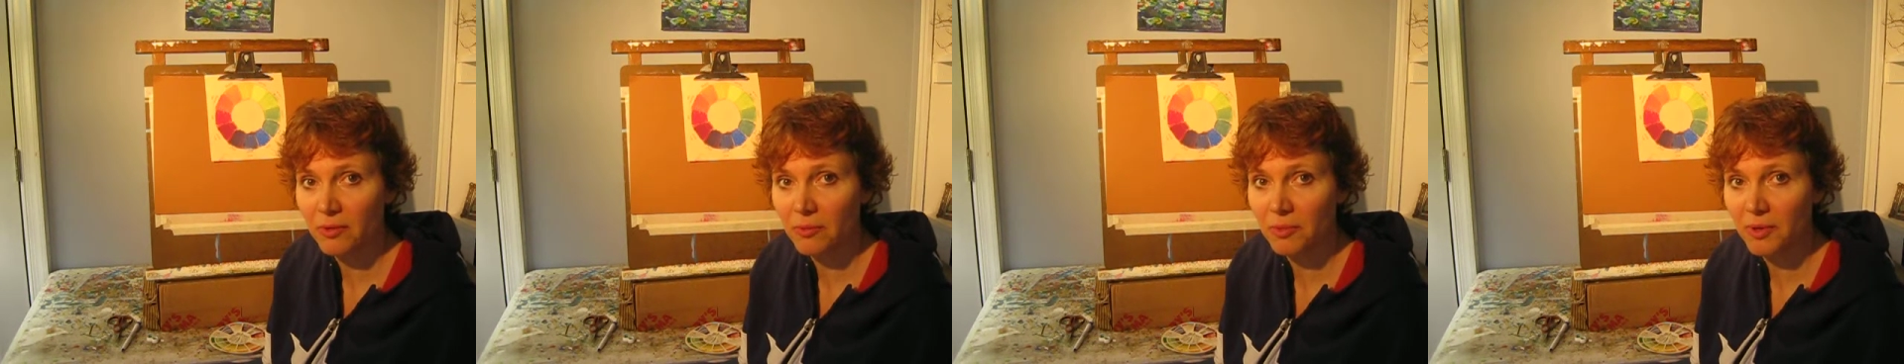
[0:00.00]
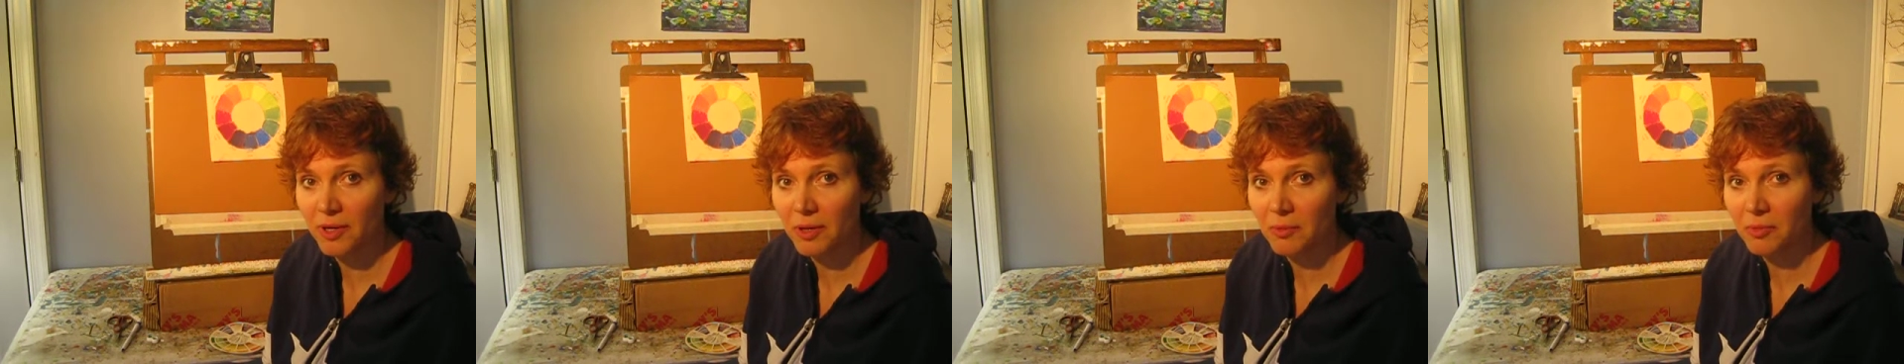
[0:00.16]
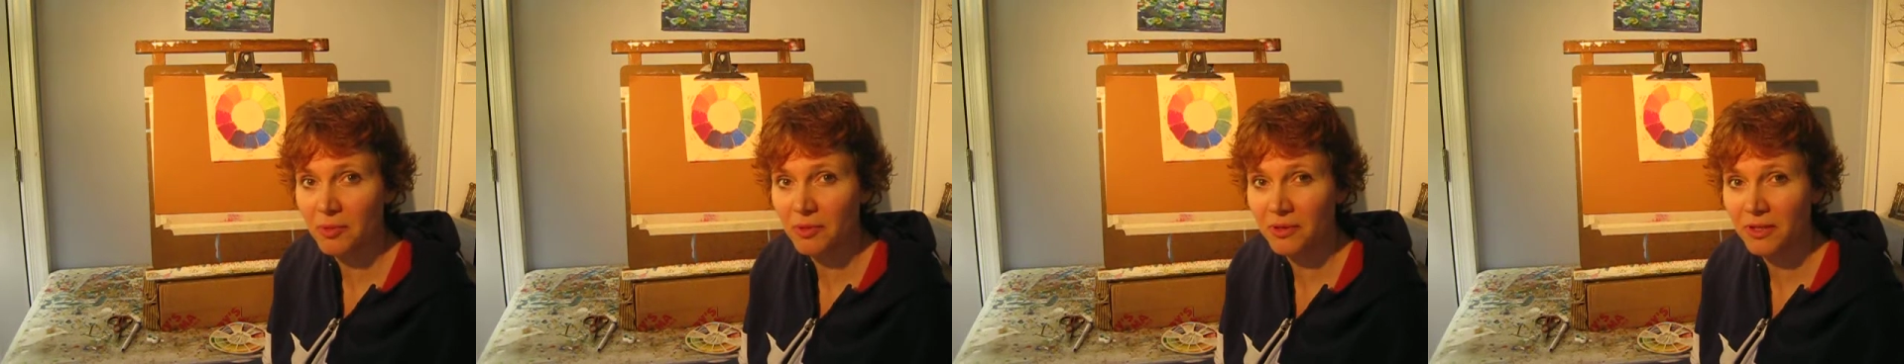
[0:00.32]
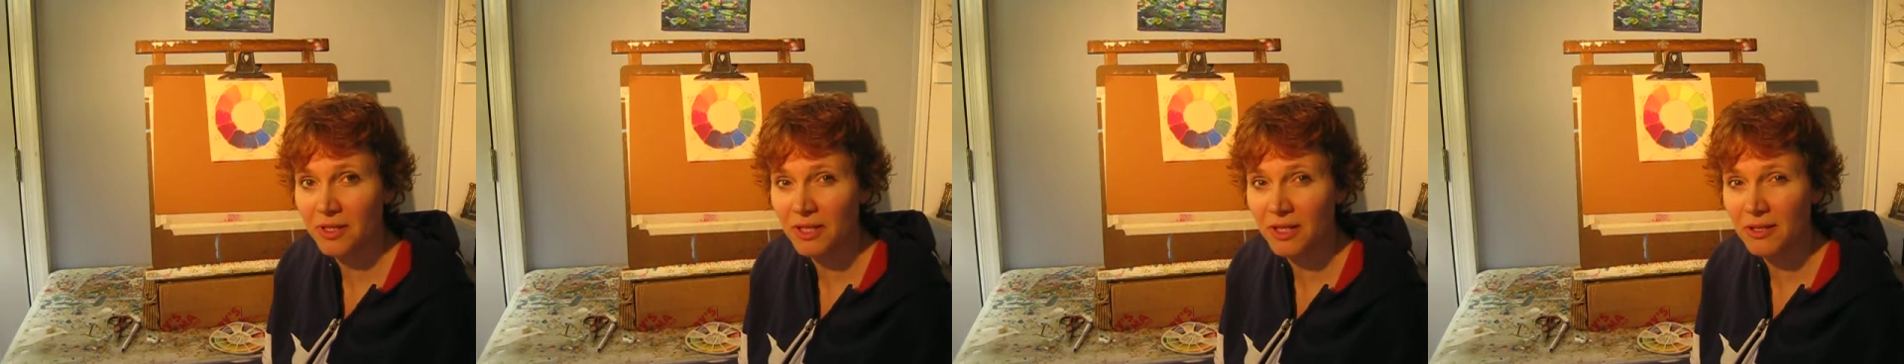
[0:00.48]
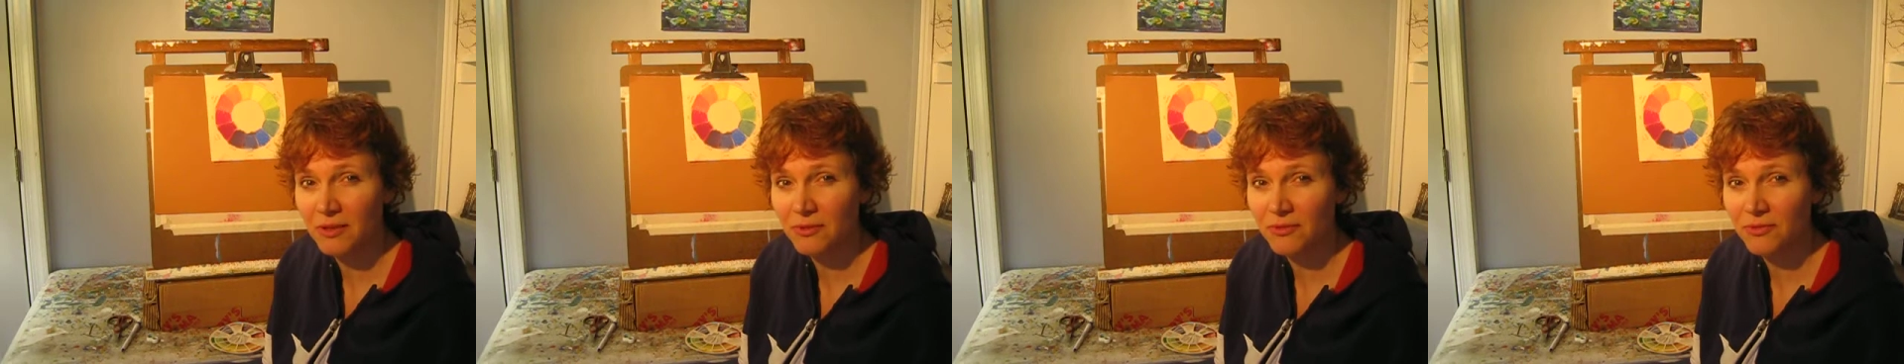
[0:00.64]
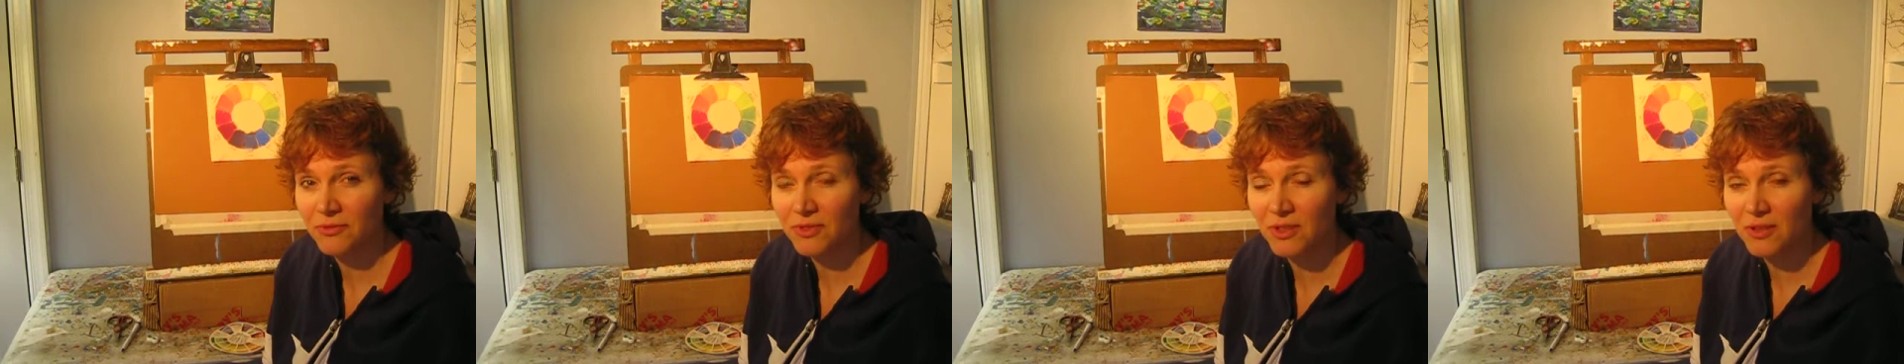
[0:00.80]
but I believe
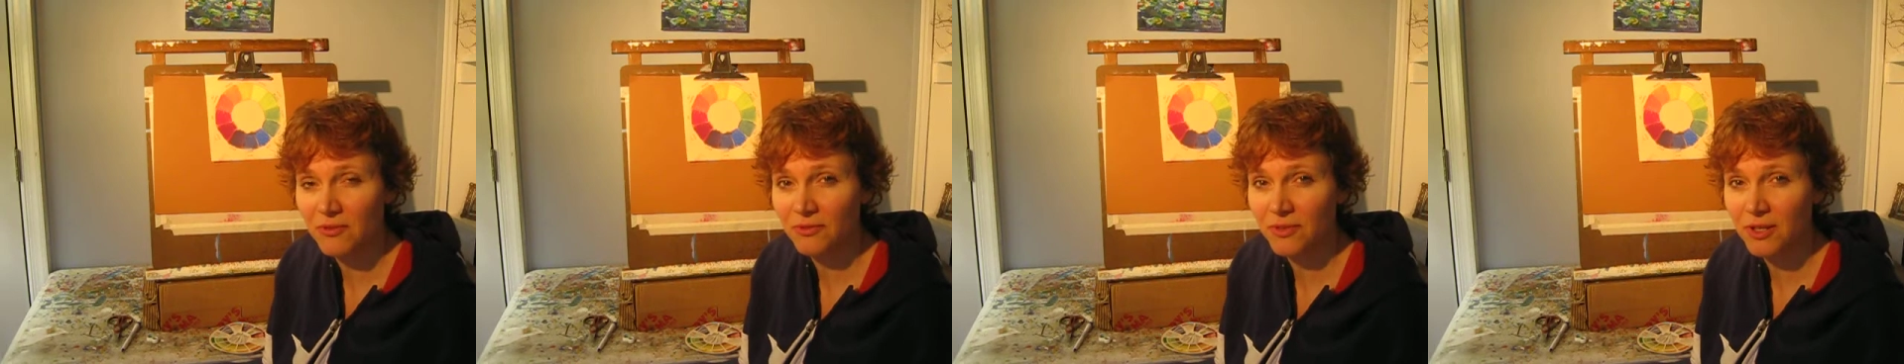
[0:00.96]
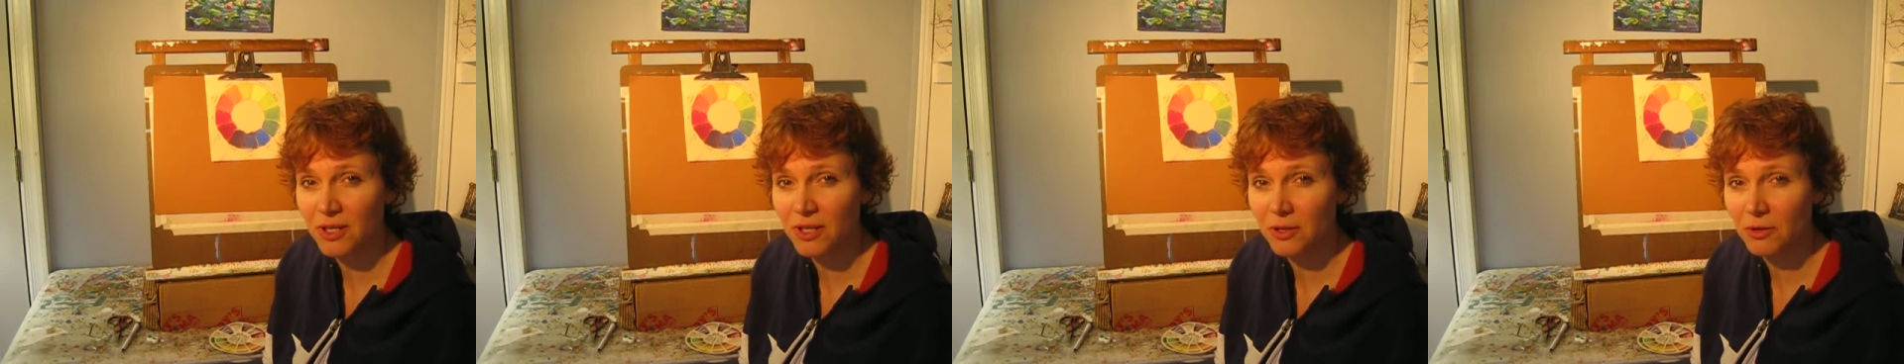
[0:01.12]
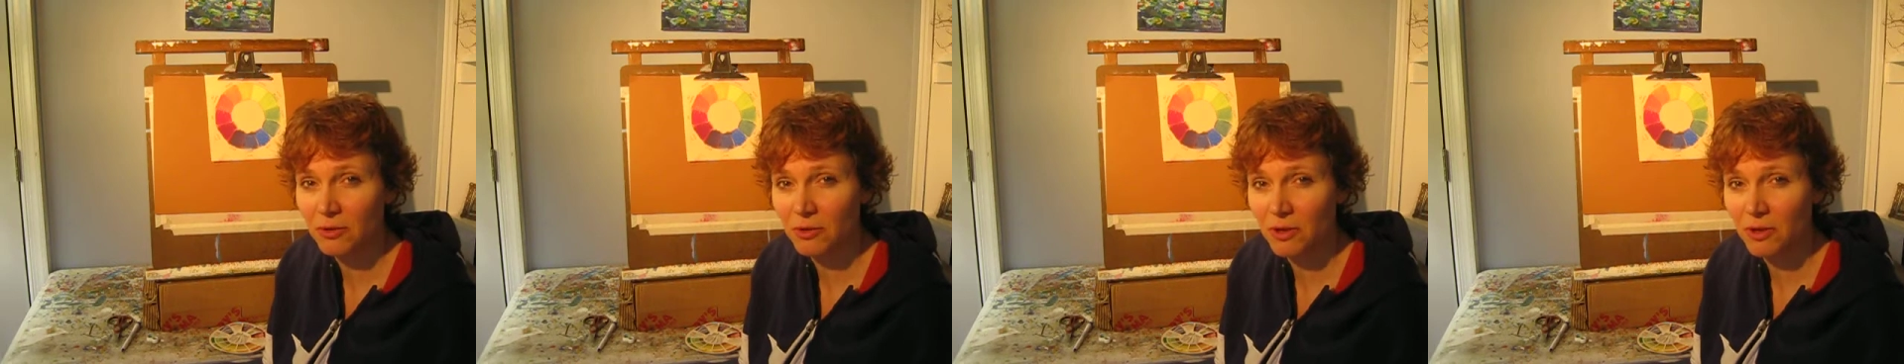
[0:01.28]
the video